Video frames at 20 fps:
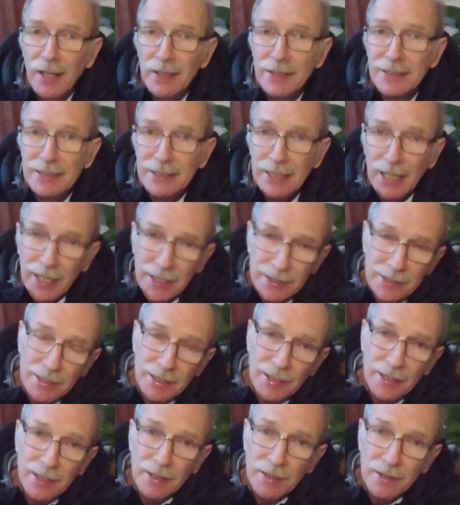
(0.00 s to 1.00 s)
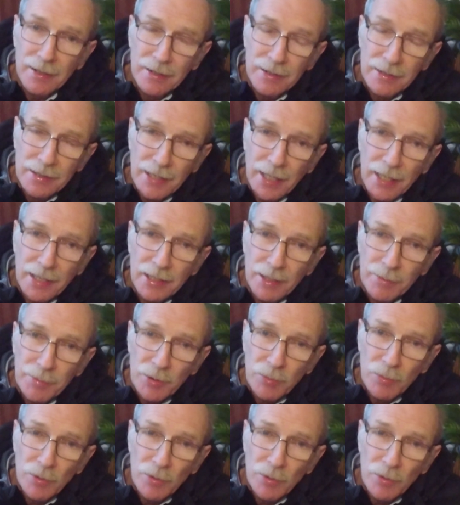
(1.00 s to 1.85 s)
Sadly, the academic